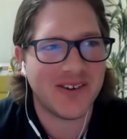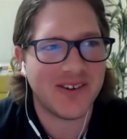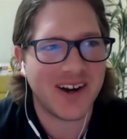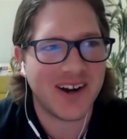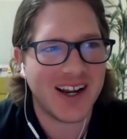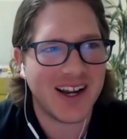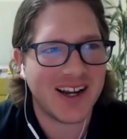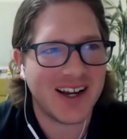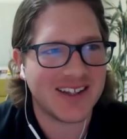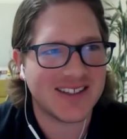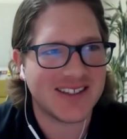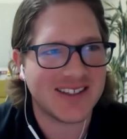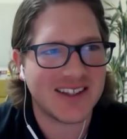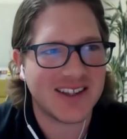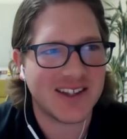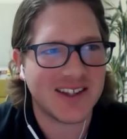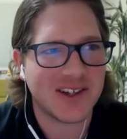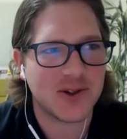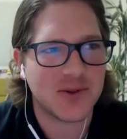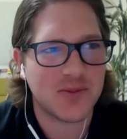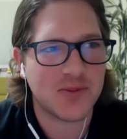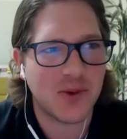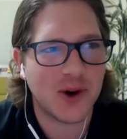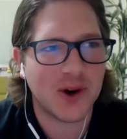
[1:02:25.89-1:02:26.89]
right, is that
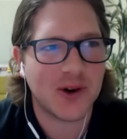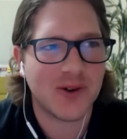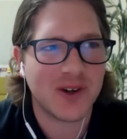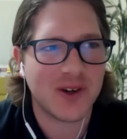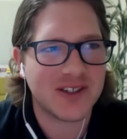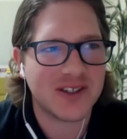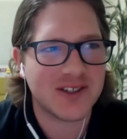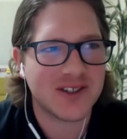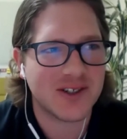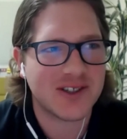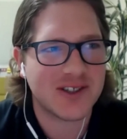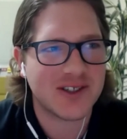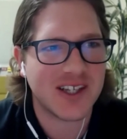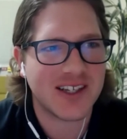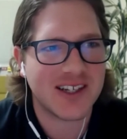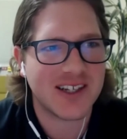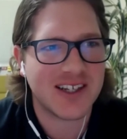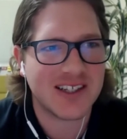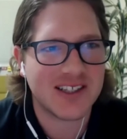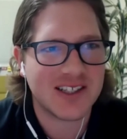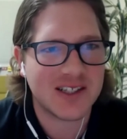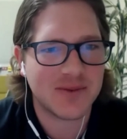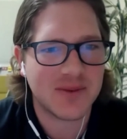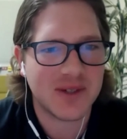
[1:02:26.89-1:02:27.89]
there's more research that
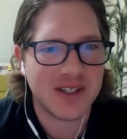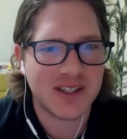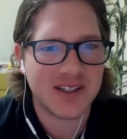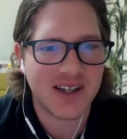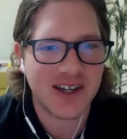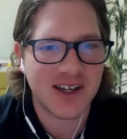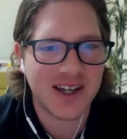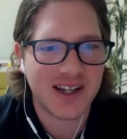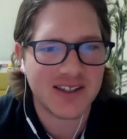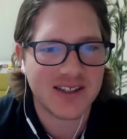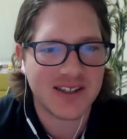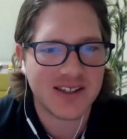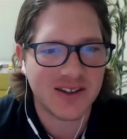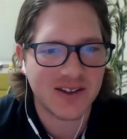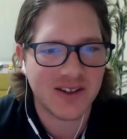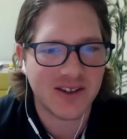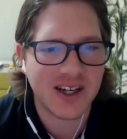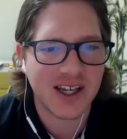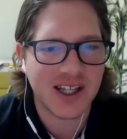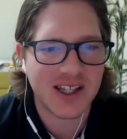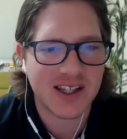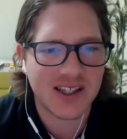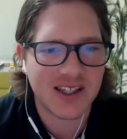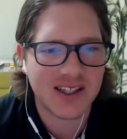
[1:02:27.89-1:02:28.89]
needs to be done to
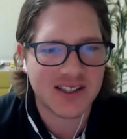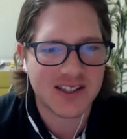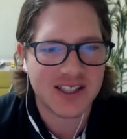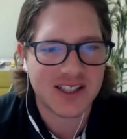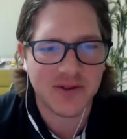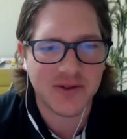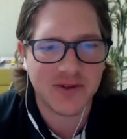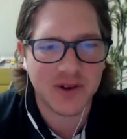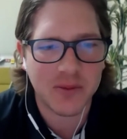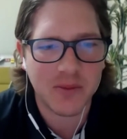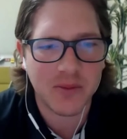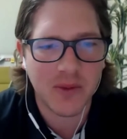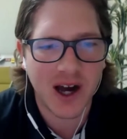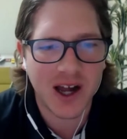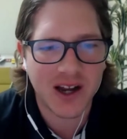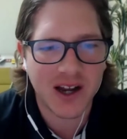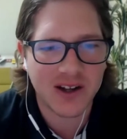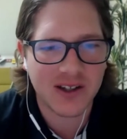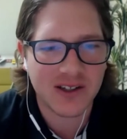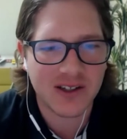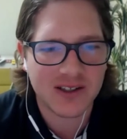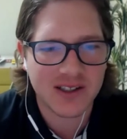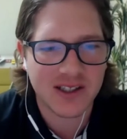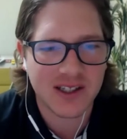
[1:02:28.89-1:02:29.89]
look at these different
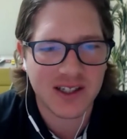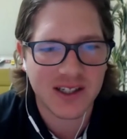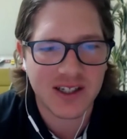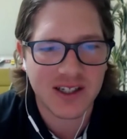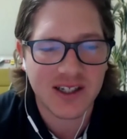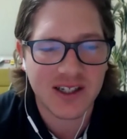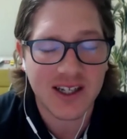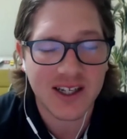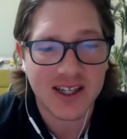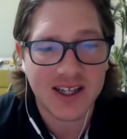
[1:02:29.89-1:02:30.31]
models and